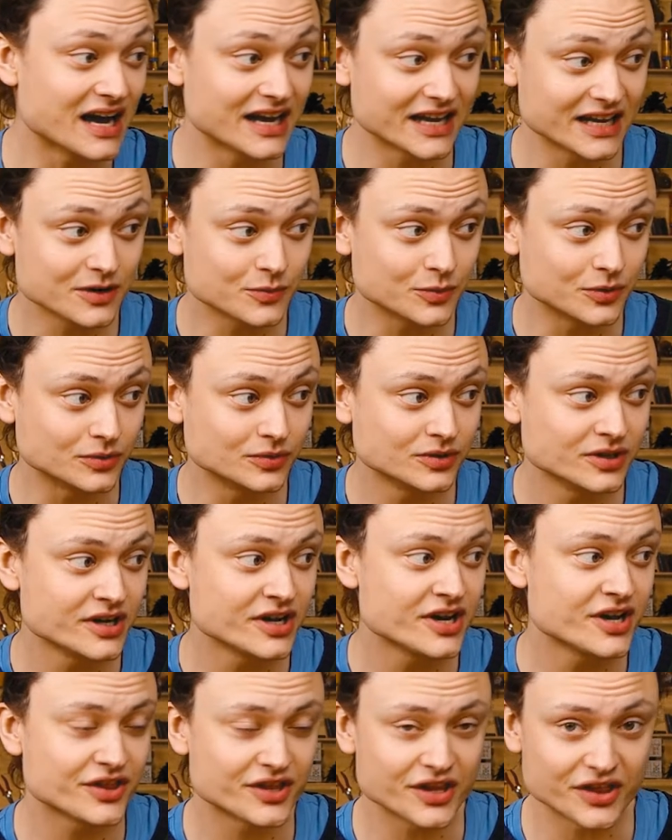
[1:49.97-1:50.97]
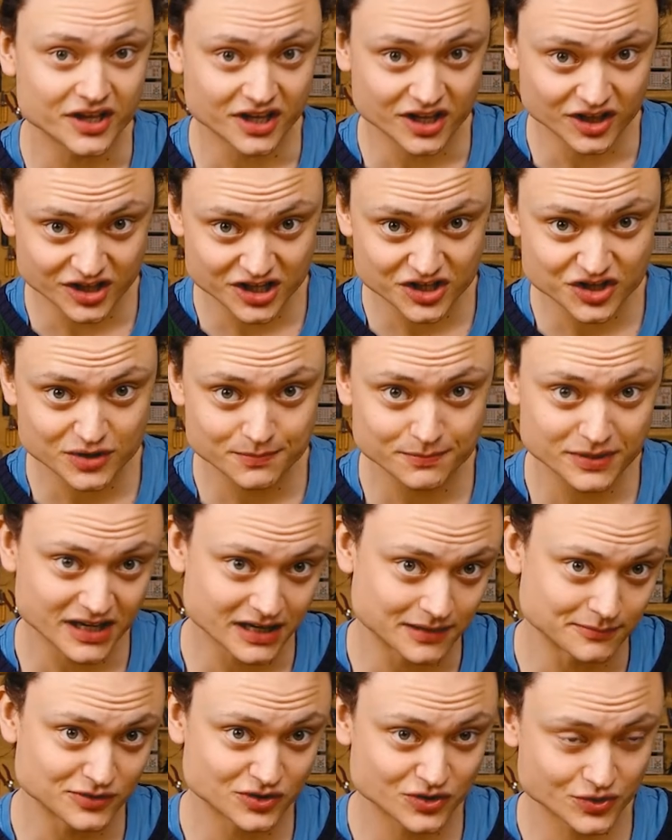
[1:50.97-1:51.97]
are equal, then the condition
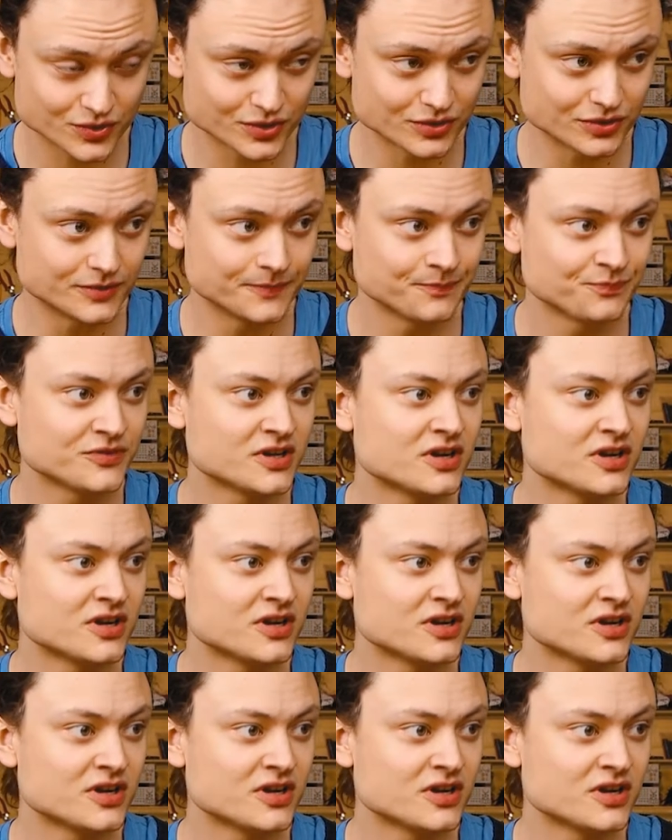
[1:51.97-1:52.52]
becomes true.